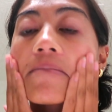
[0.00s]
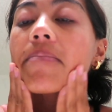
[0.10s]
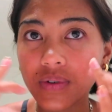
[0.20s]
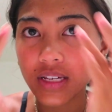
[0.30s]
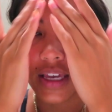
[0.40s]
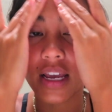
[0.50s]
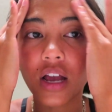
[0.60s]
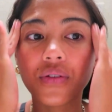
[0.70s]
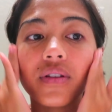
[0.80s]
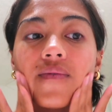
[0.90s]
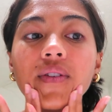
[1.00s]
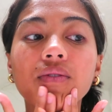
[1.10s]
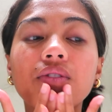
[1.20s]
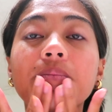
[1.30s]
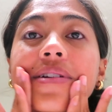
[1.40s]
just really like how this
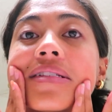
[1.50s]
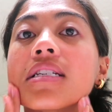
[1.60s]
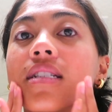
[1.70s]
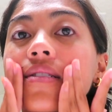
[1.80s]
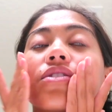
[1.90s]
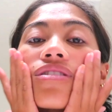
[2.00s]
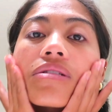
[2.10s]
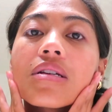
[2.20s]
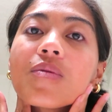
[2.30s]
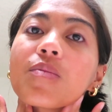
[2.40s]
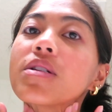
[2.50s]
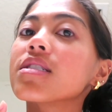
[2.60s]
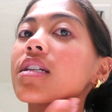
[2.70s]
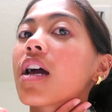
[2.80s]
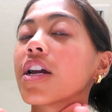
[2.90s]
feels on my skin. Just keeps my
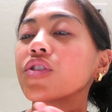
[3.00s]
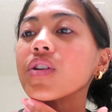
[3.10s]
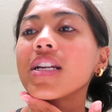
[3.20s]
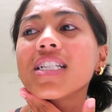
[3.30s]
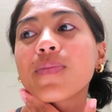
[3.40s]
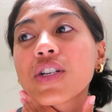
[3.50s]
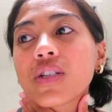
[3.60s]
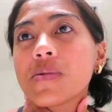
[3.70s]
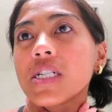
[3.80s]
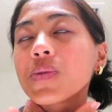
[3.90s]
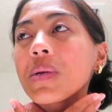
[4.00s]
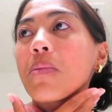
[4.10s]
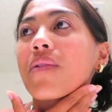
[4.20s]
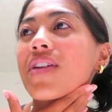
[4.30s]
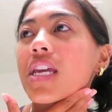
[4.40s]
skin hydrated, especially because when
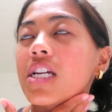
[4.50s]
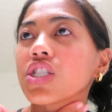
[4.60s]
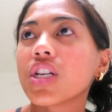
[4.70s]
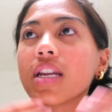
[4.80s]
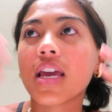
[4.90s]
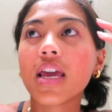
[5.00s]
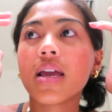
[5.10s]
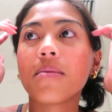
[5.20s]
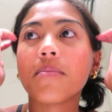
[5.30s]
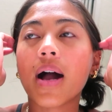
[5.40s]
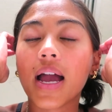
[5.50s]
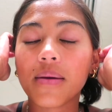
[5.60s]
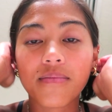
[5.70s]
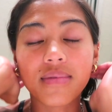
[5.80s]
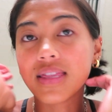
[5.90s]
I'm on vacation,
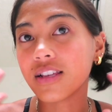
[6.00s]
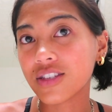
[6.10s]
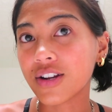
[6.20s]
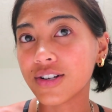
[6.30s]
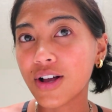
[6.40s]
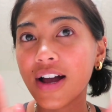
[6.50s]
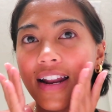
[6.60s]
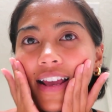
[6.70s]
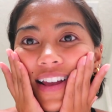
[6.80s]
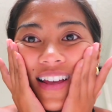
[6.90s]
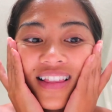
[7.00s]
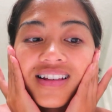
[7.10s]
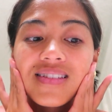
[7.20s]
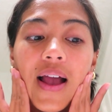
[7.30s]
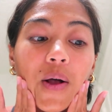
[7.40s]
I'm in the sun a lot and
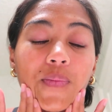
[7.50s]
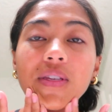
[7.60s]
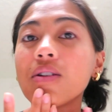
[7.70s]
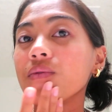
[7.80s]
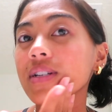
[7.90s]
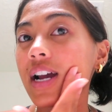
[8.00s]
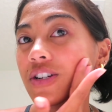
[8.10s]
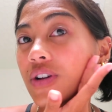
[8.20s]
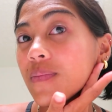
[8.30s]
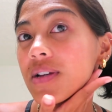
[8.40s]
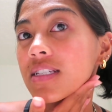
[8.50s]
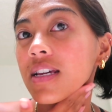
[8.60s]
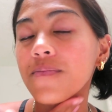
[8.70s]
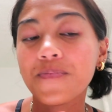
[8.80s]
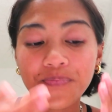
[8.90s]
this helps rehydrate my skin.